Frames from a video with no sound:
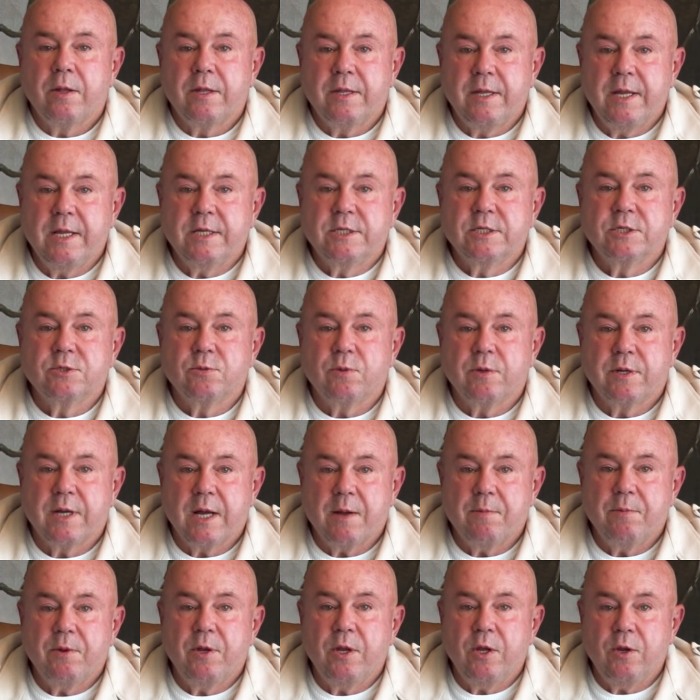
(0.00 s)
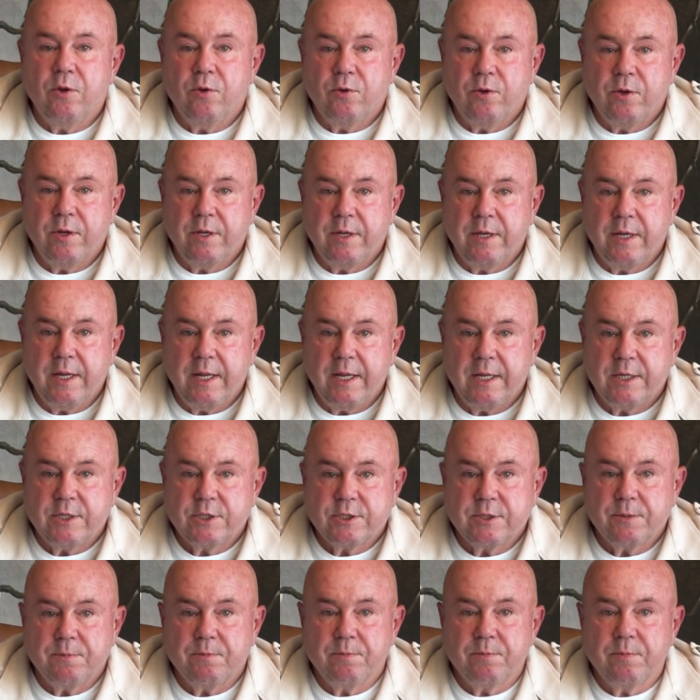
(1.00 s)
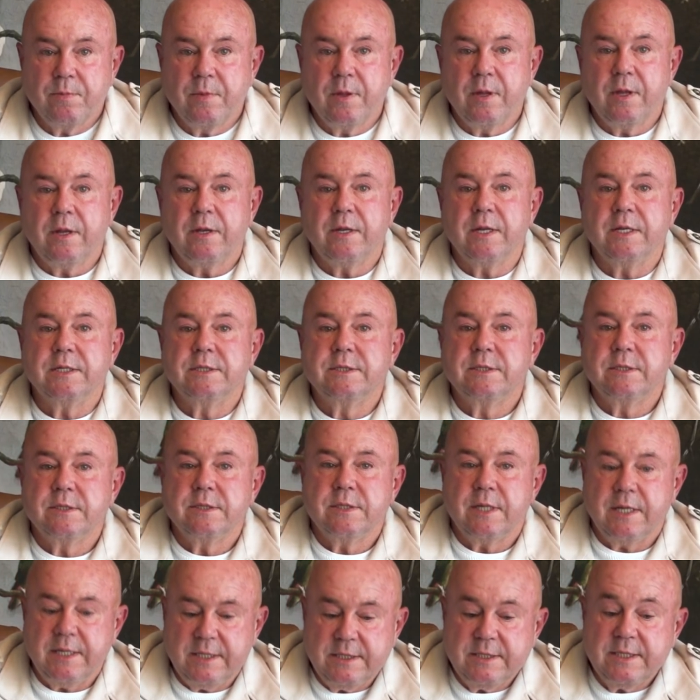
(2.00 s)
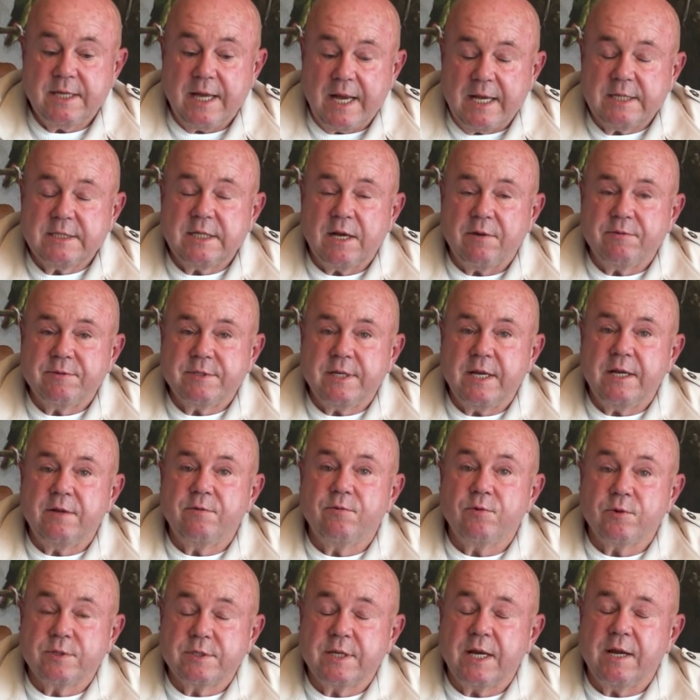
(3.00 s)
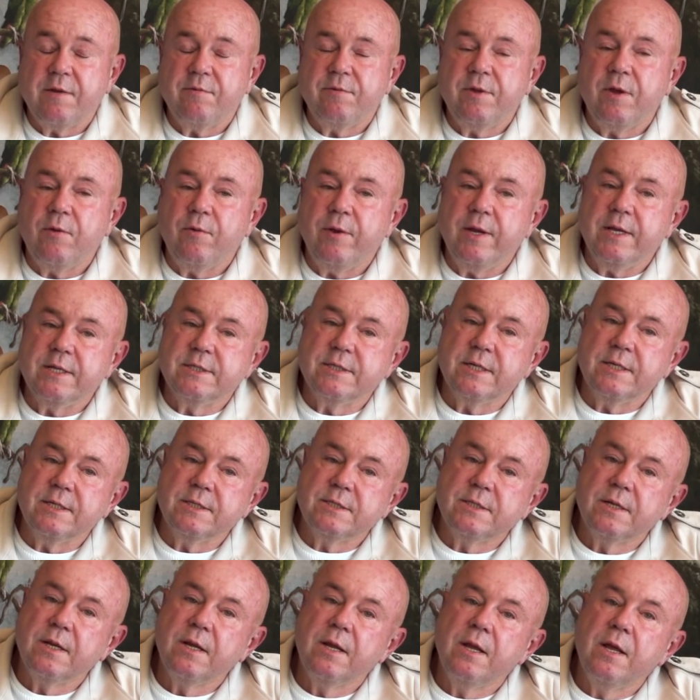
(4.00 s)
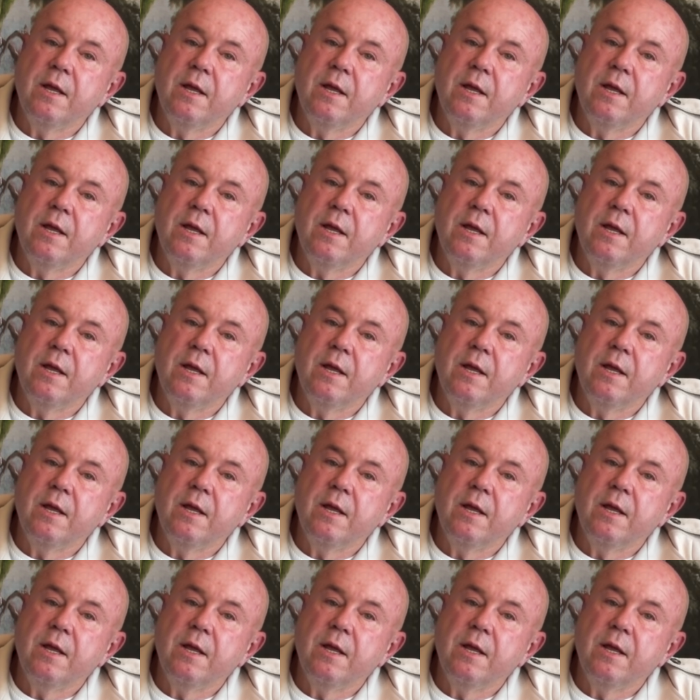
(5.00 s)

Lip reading: Teachers will come to you to teach. This is, as I've said, for safety reasons.